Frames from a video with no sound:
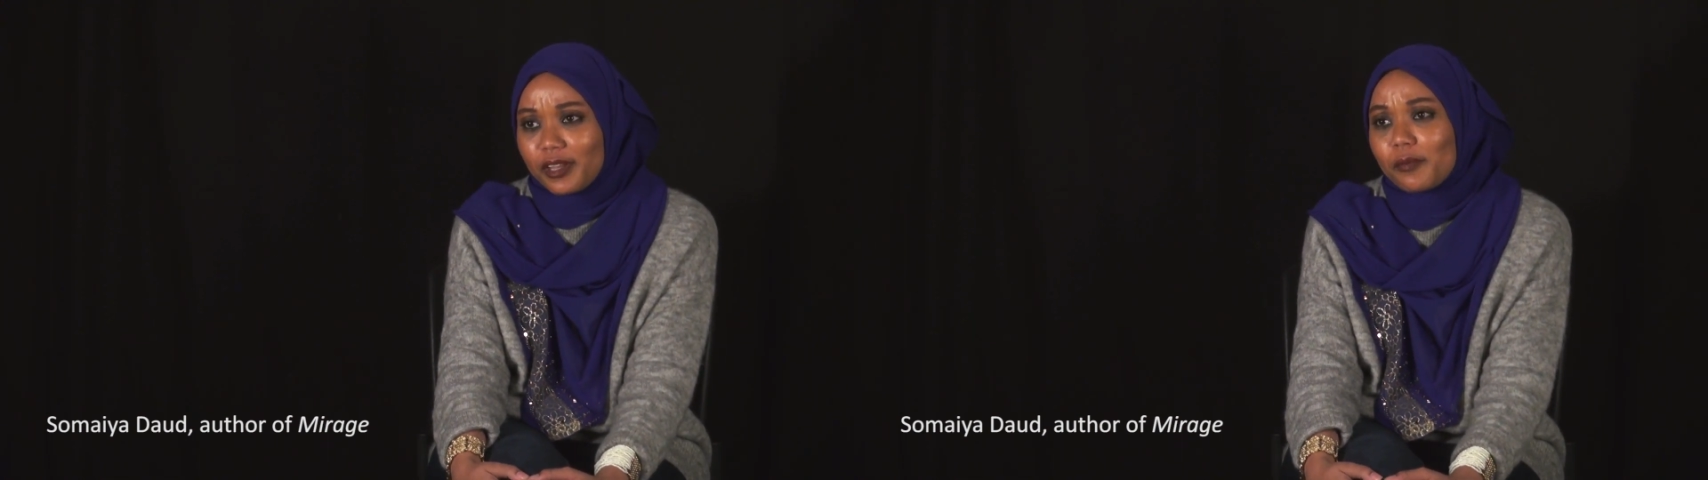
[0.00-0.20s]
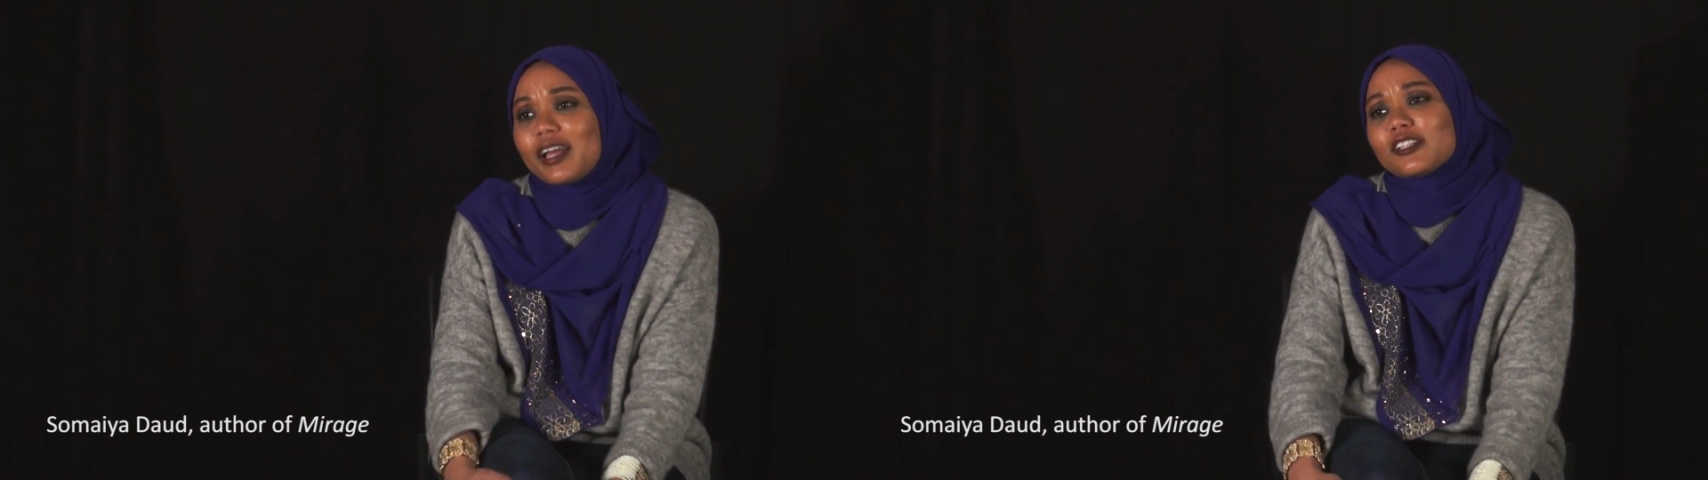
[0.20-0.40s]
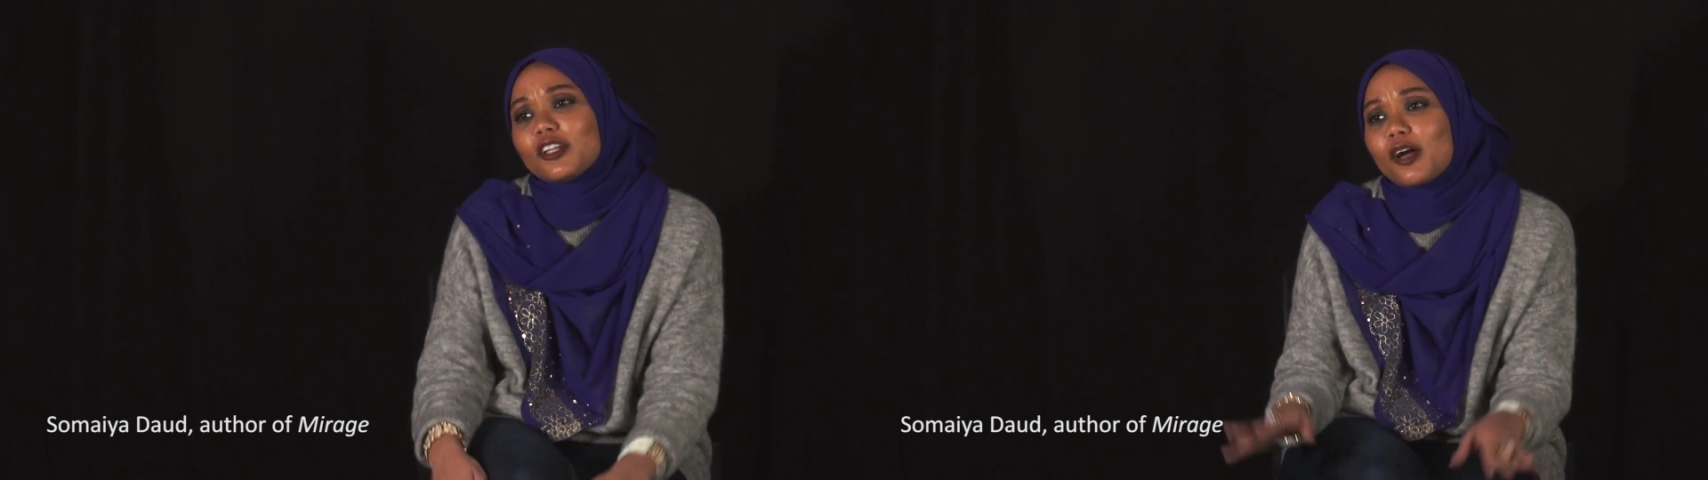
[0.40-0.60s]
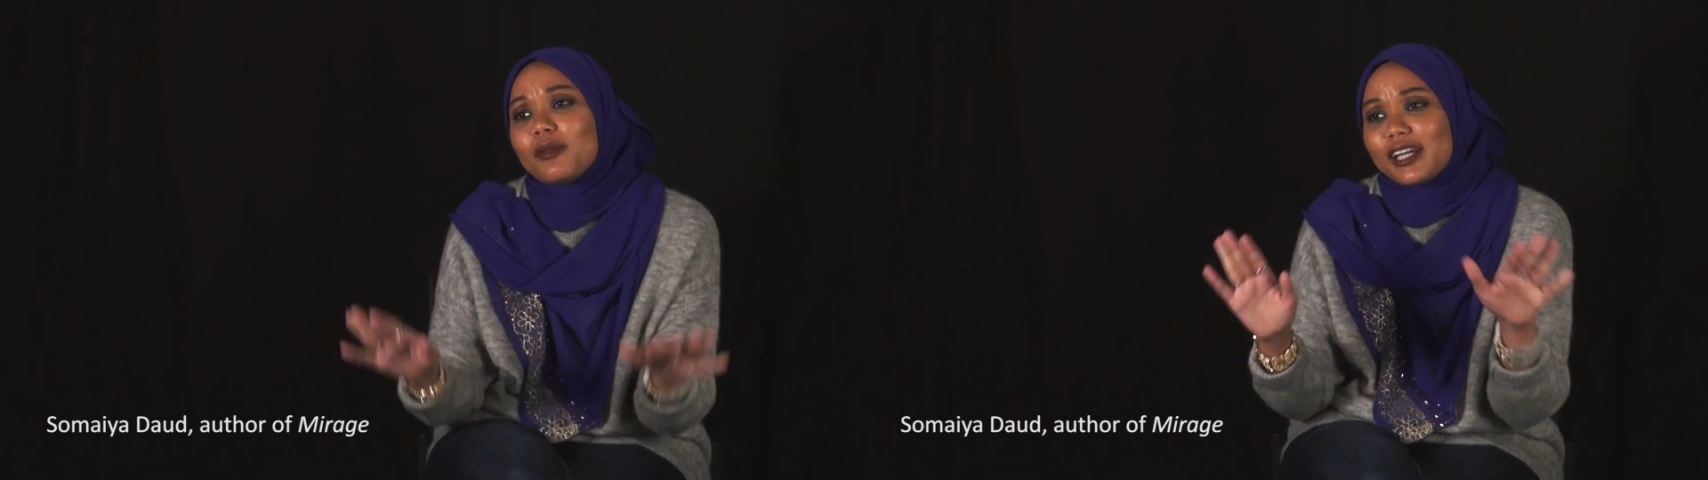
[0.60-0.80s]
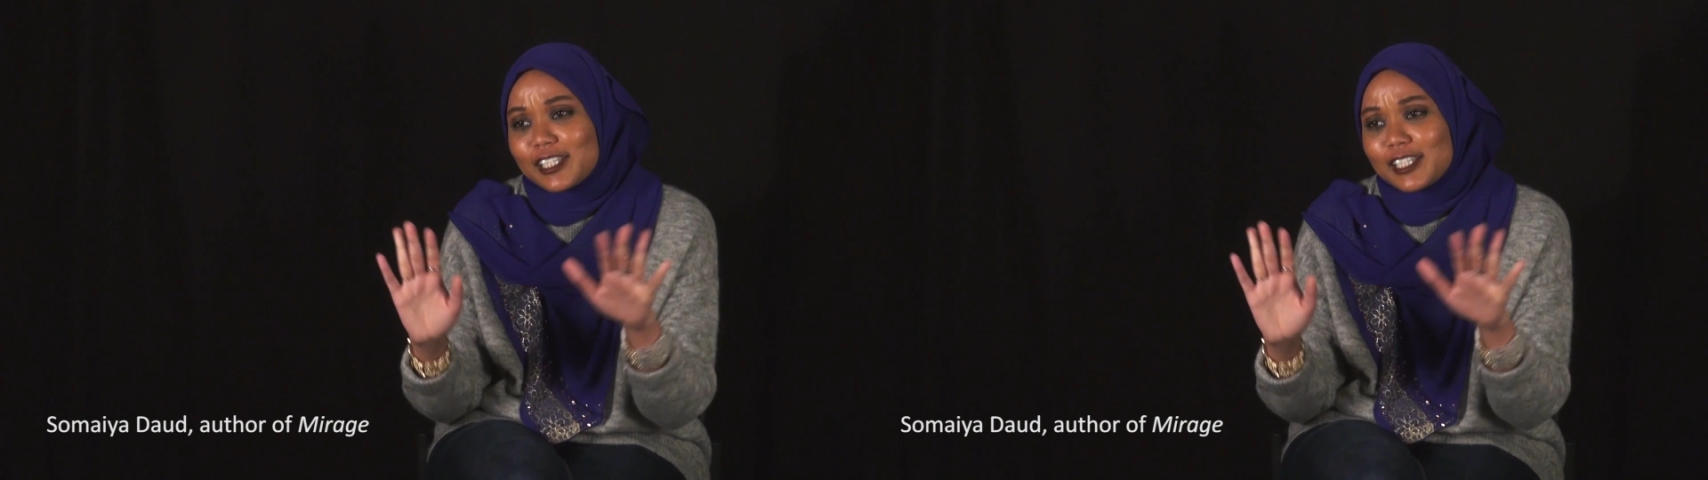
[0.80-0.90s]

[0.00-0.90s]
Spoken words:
Like we had to look up like a